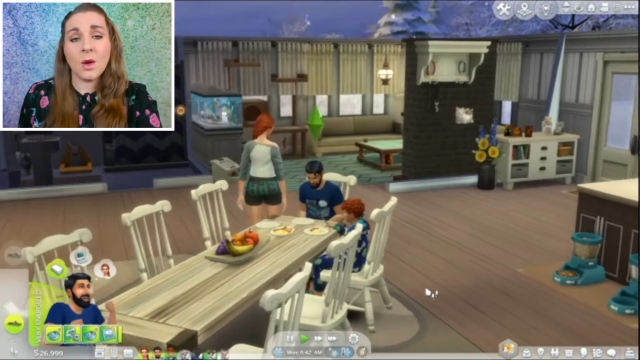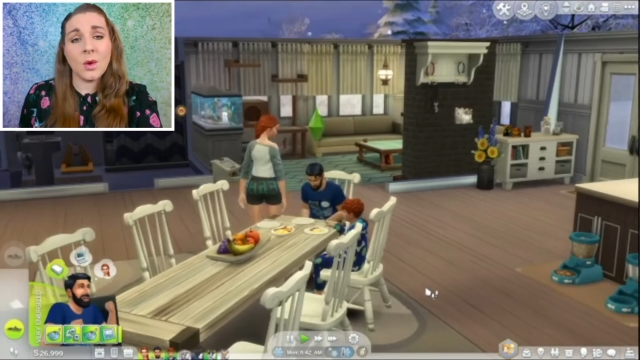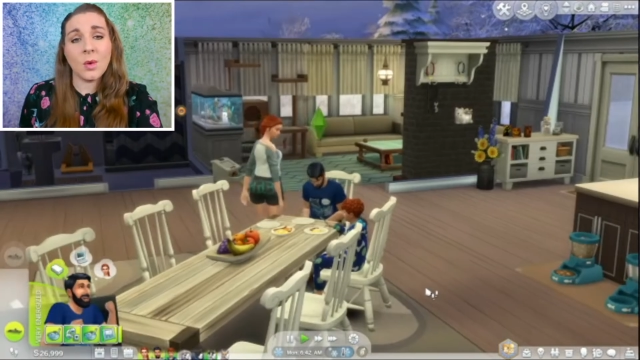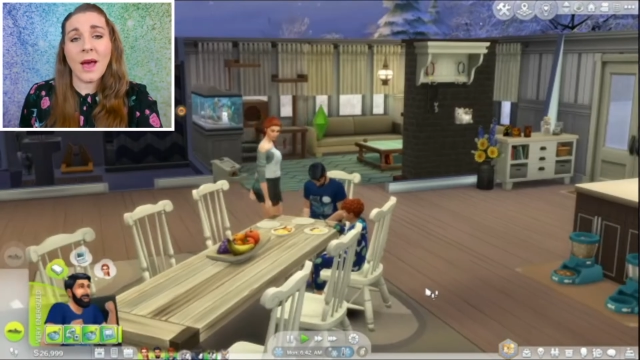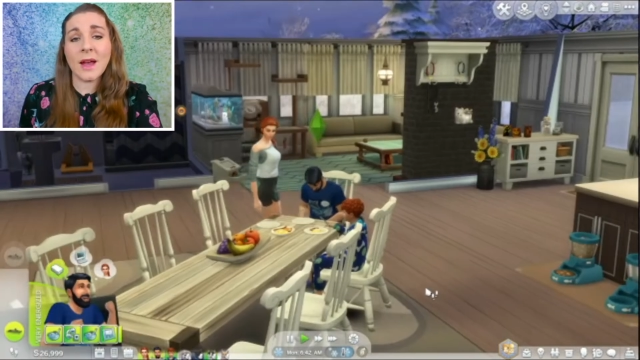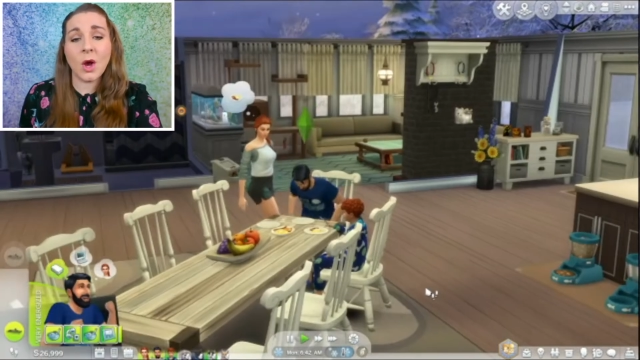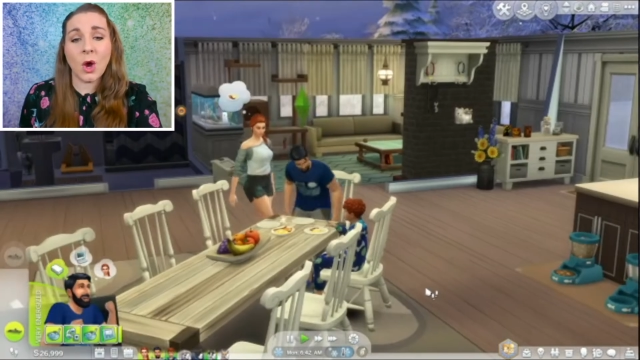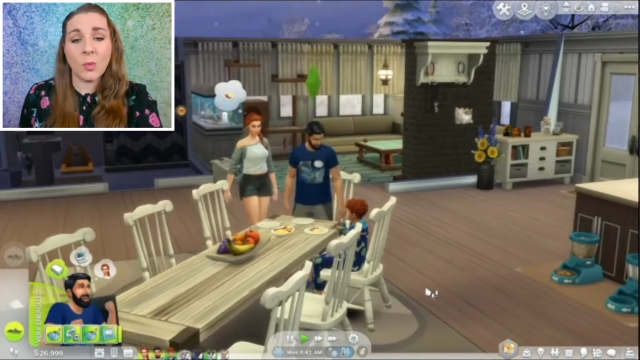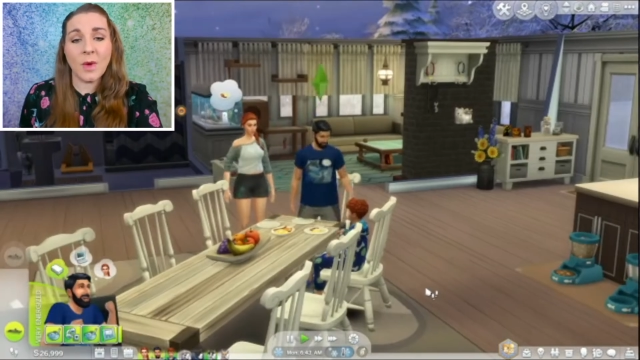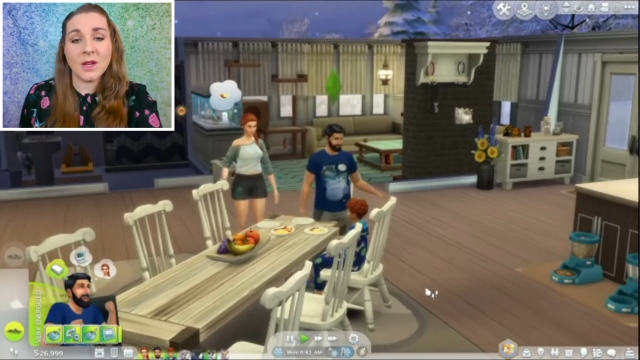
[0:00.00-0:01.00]
who had a
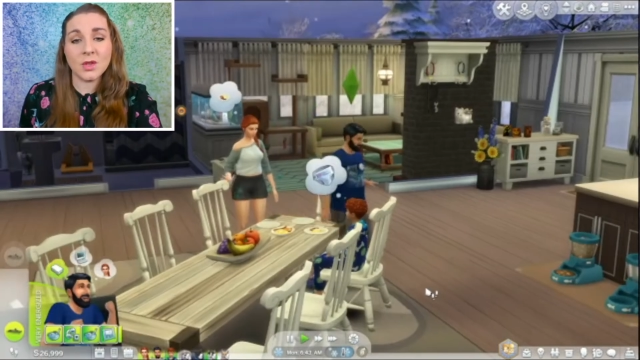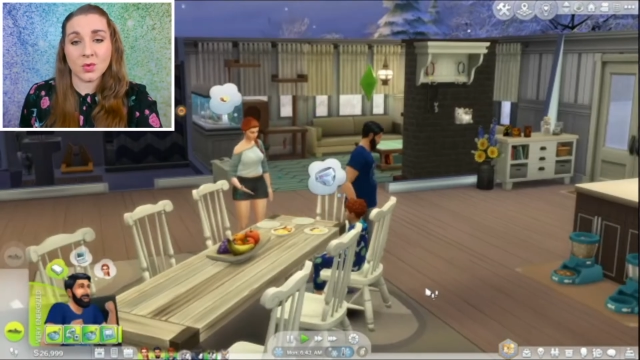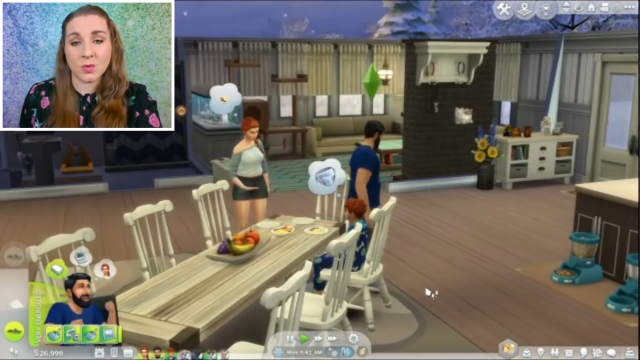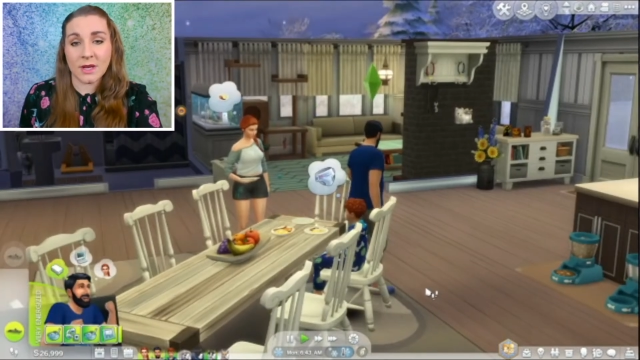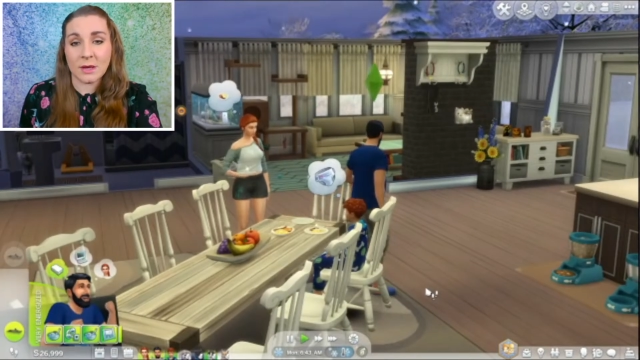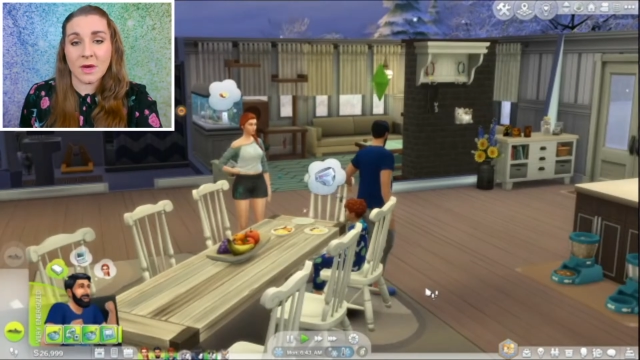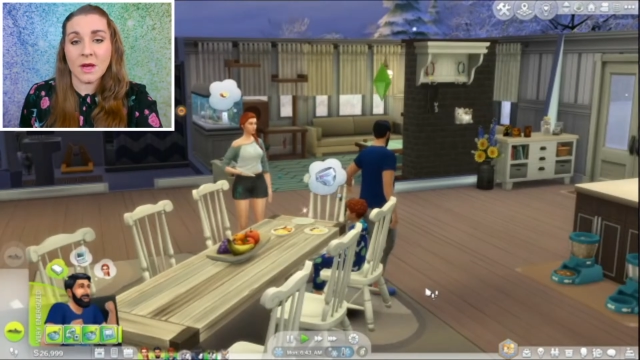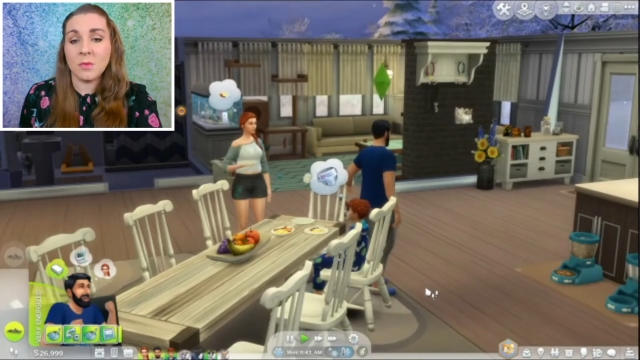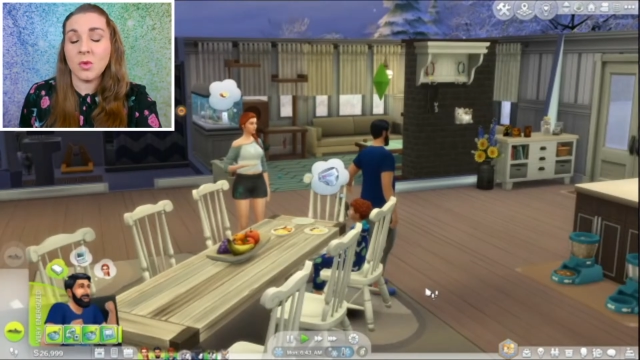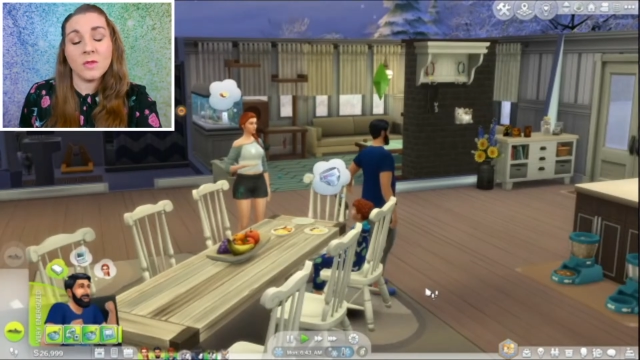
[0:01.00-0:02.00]
hope and dream,
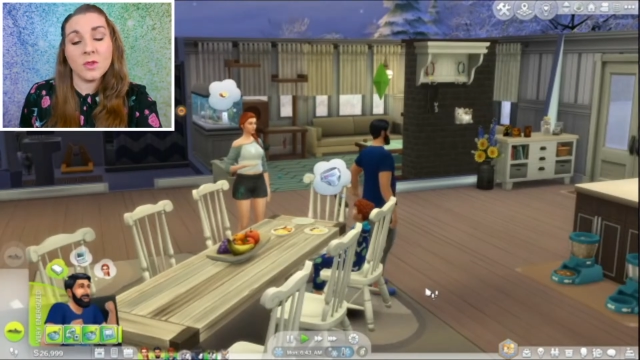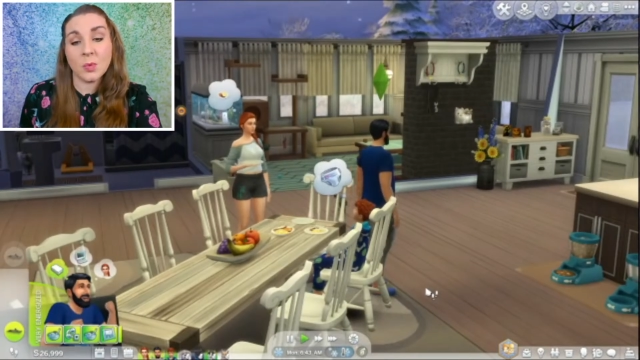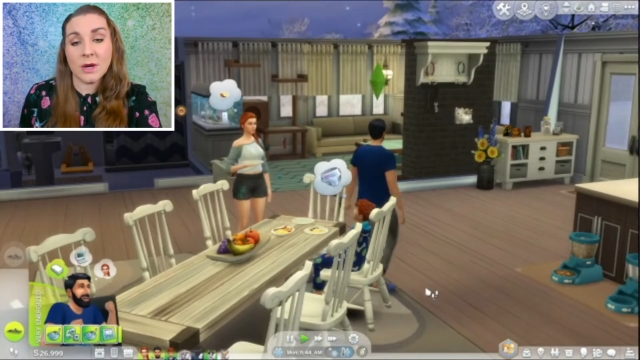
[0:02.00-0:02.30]
moved to